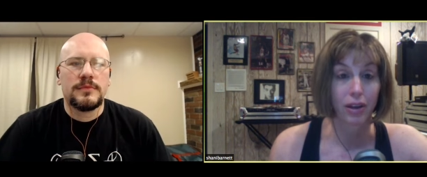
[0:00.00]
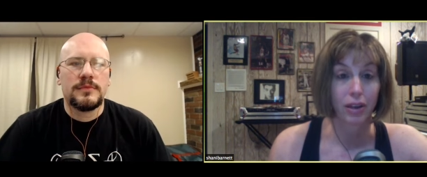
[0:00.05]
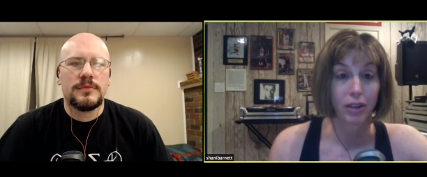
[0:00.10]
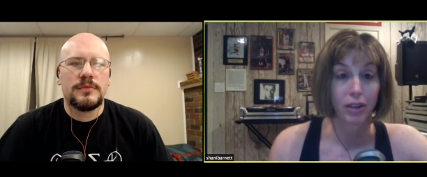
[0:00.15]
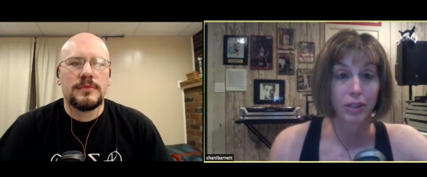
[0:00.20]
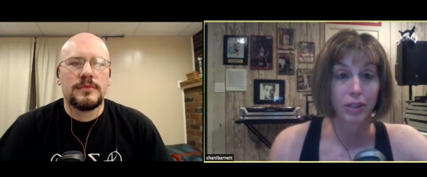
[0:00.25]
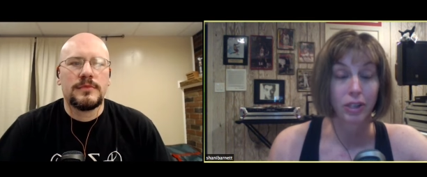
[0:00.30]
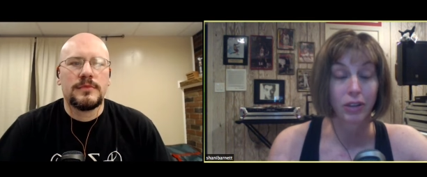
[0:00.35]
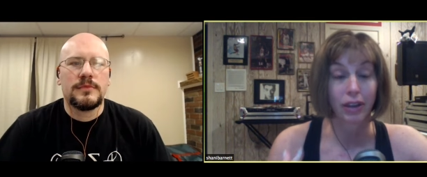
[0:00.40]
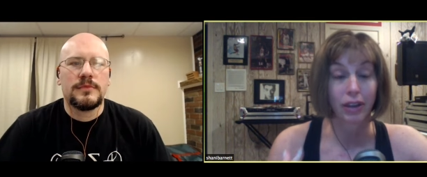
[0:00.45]

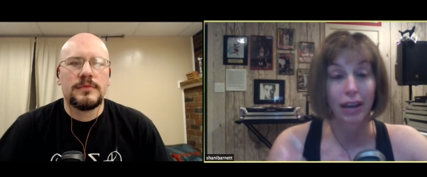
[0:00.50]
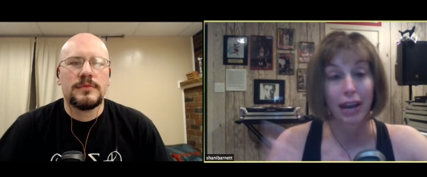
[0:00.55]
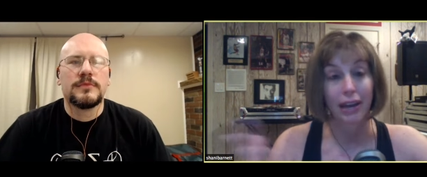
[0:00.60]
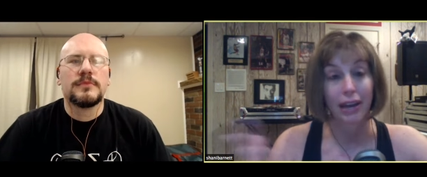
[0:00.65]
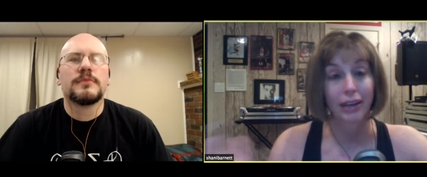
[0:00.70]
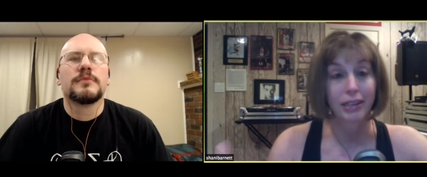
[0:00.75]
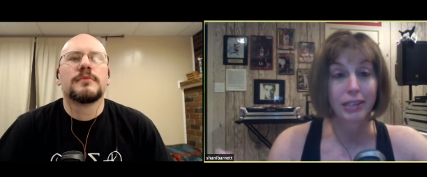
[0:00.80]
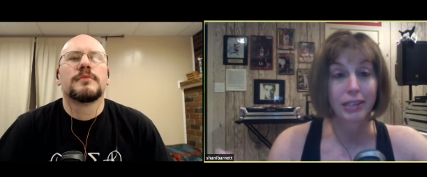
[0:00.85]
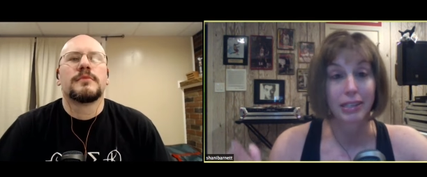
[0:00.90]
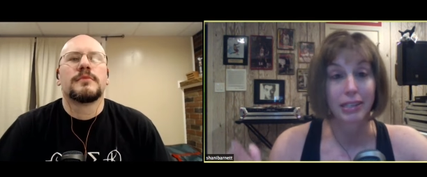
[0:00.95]
Speaker 1: So they kind
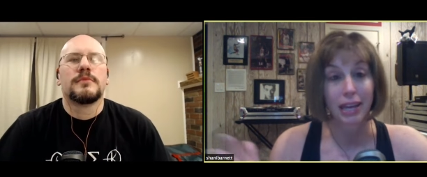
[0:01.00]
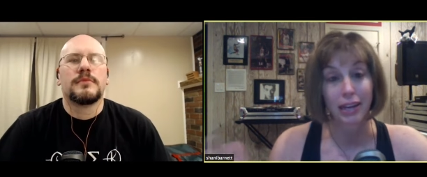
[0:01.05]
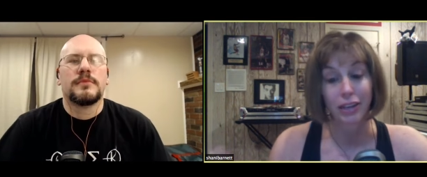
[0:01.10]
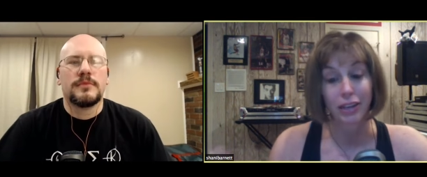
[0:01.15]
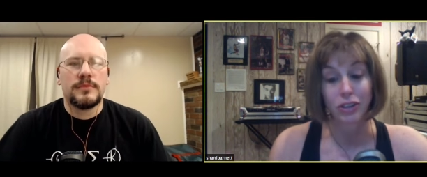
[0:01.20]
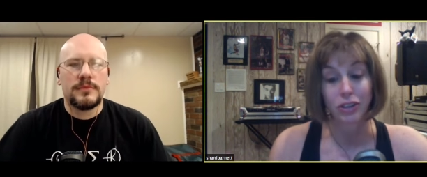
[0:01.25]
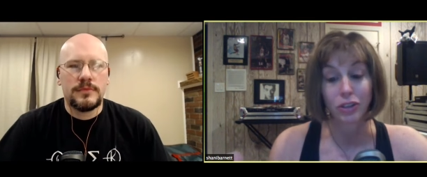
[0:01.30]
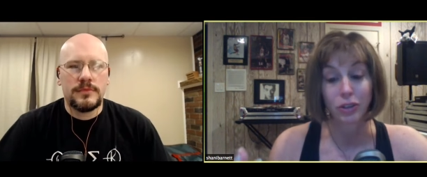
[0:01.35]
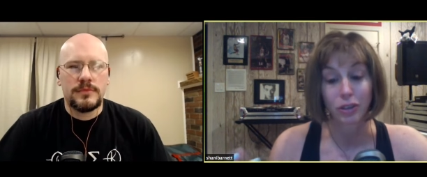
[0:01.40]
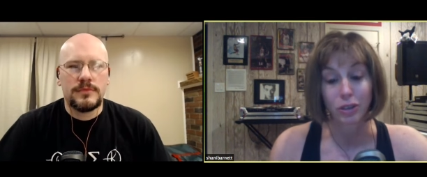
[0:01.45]
of decided
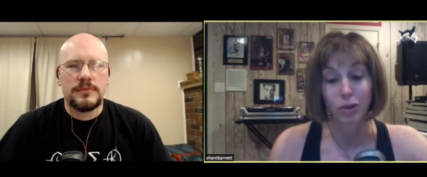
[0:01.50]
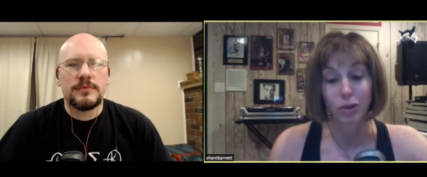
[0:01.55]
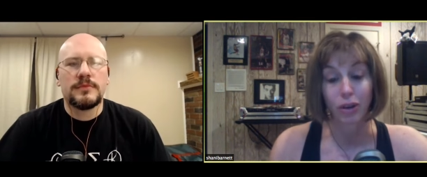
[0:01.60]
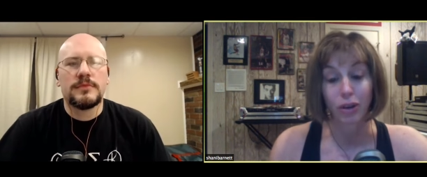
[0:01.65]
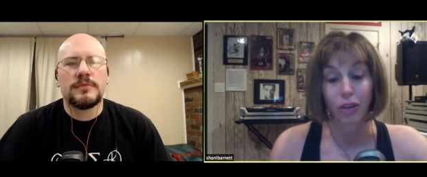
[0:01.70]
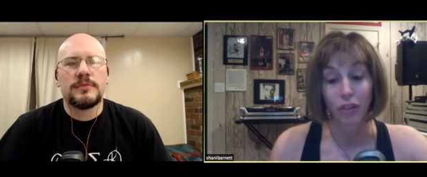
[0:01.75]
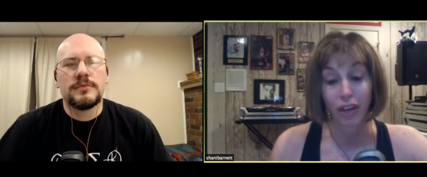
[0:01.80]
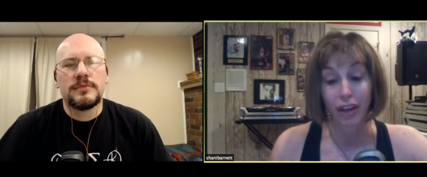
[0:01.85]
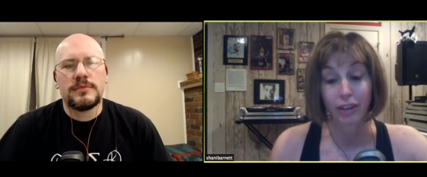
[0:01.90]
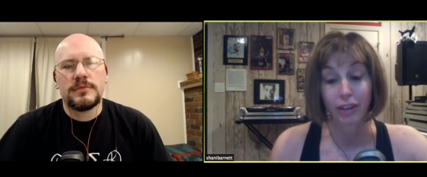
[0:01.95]
to do this whole
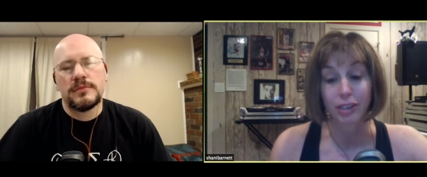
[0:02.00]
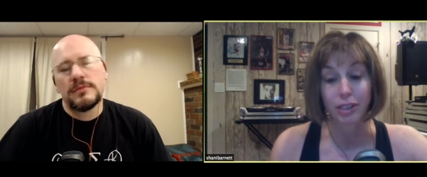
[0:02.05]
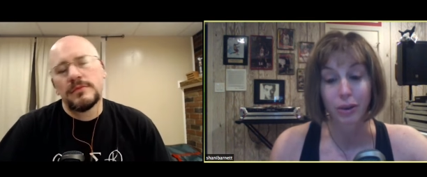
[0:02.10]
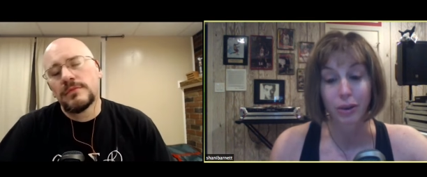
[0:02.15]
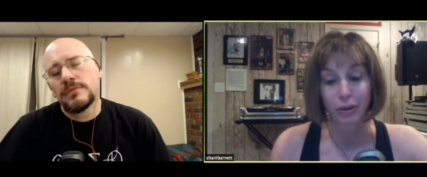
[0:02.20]
thing. So